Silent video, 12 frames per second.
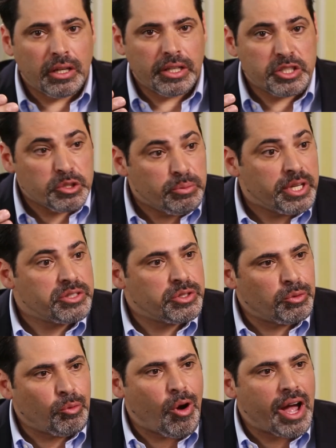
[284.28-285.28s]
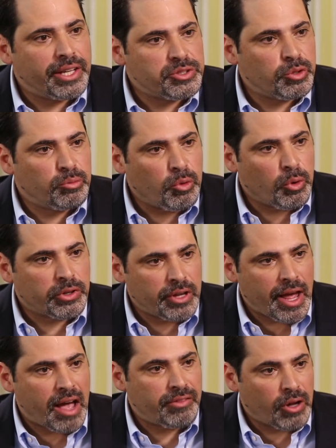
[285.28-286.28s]
it speaks to why it's so
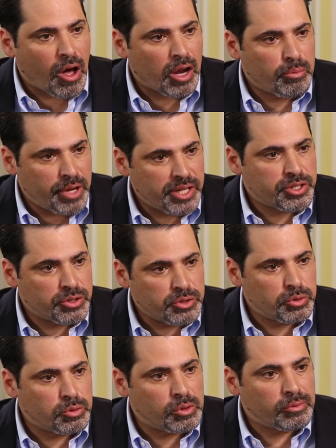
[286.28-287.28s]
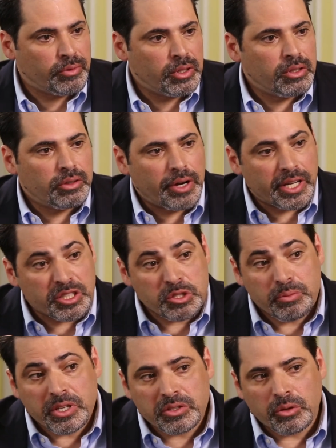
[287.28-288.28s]
important to have an automation tool. Right? It
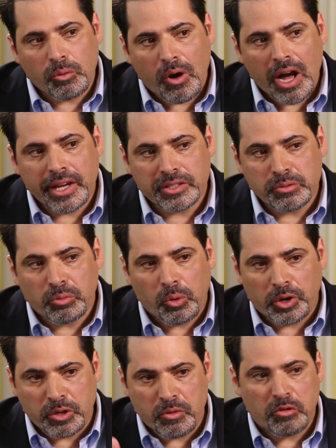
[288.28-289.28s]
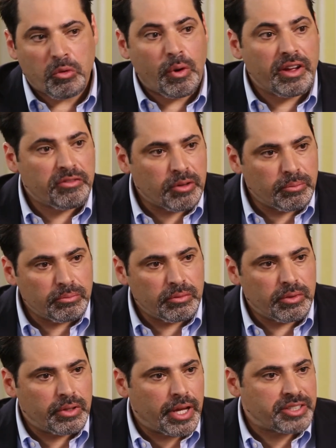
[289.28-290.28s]
speaks to why it's important to move away
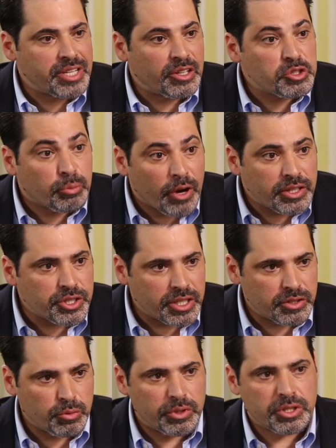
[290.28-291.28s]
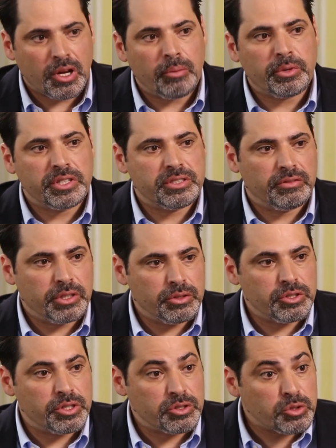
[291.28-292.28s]
from Excel spreadsheets, which companies have
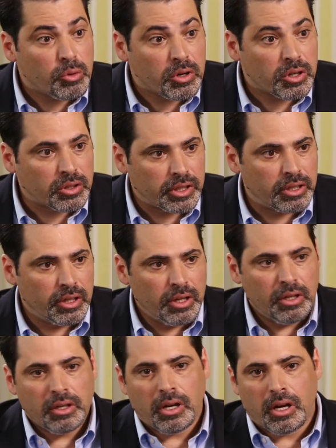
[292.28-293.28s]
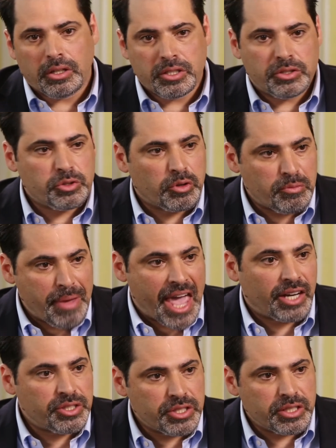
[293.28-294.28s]
used historically to sort of
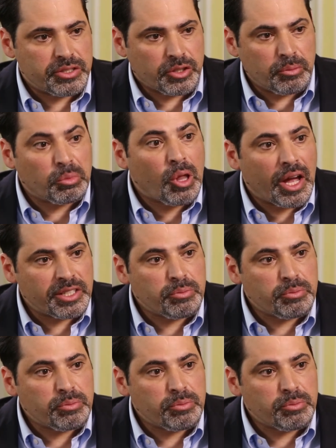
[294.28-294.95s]
manage these compliance